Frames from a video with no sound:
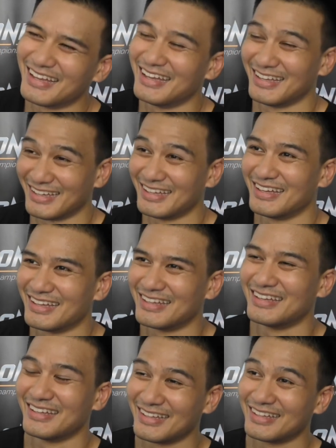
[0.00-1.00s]
Brilliant. Last
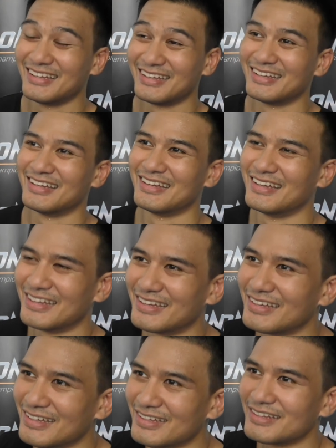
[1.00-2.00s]
question.
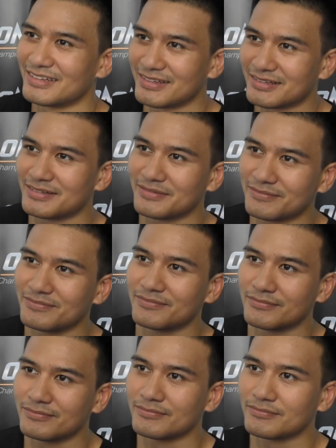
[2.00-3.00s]
What's your prediction for the main
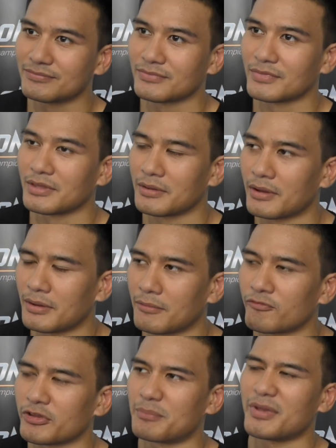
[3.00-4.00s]
event?
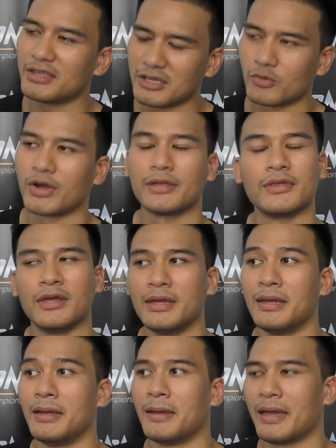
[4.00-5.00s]
For the main event,
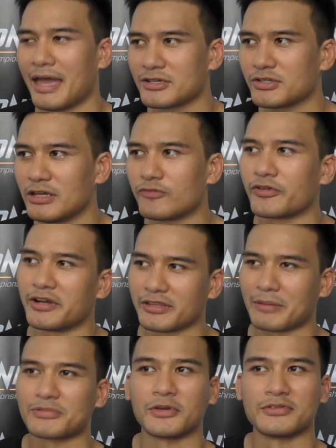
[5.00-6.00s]
actually first
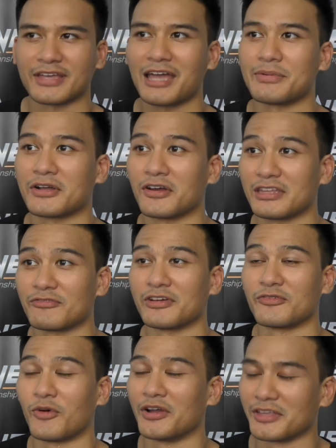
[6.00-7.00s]
I'm so sad because if I
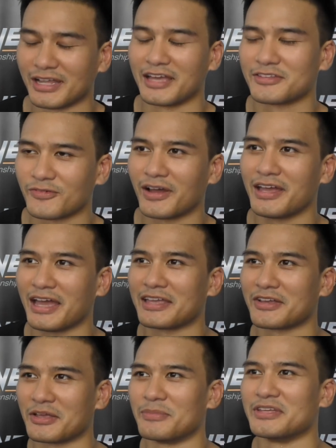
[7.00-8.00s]
won the last fight, I
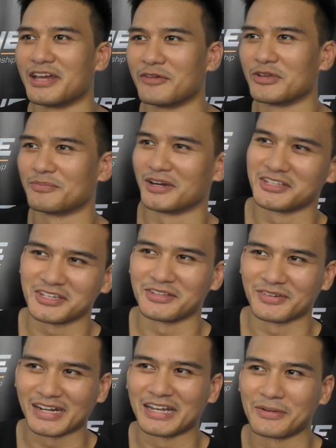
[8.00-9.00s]
going to be there with Martin,
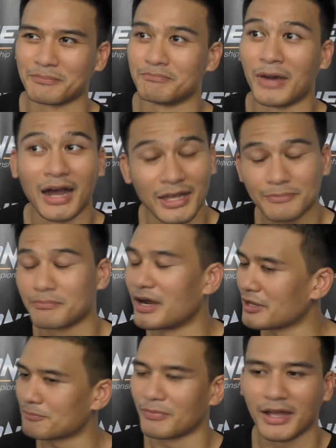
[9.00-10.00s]
right? But
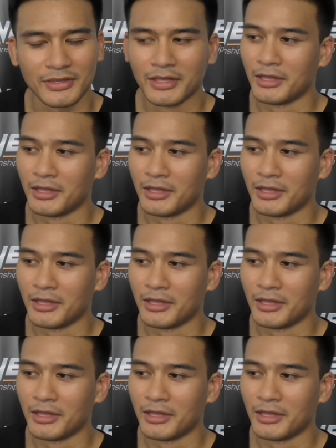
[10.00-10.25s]
but but